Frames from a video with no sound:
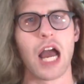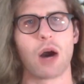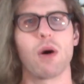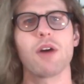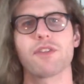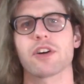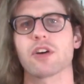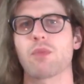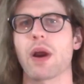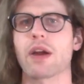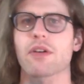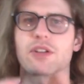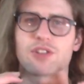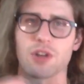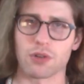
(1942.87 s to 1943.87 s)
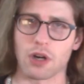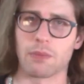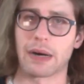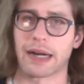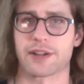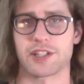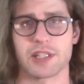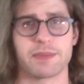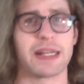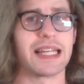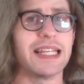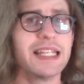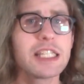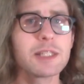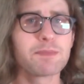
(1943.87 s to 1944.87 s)
However, where Shogo Makishima
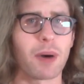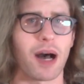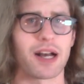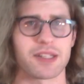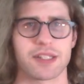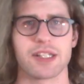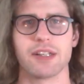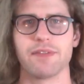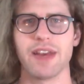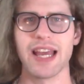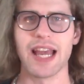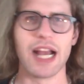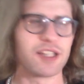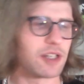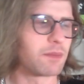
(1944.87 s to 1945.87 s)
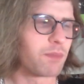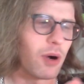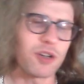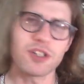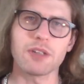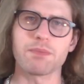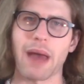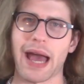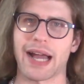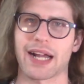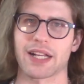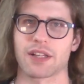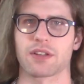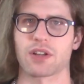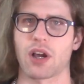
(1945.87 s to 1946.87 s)
is positive is in pushing back
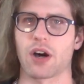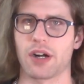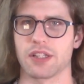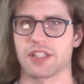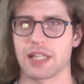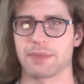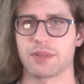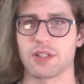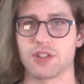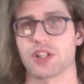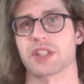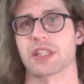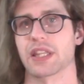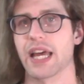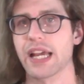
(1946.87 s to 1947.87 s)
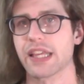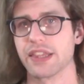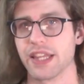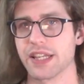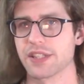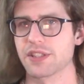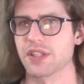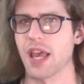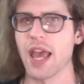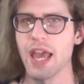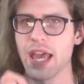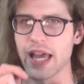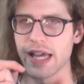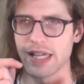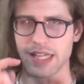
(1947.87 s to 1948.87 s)
another concept just like this,
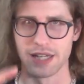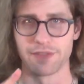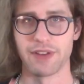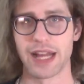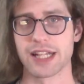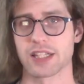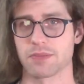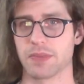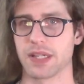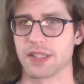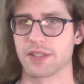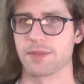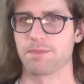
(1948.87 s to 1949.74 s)
advancement.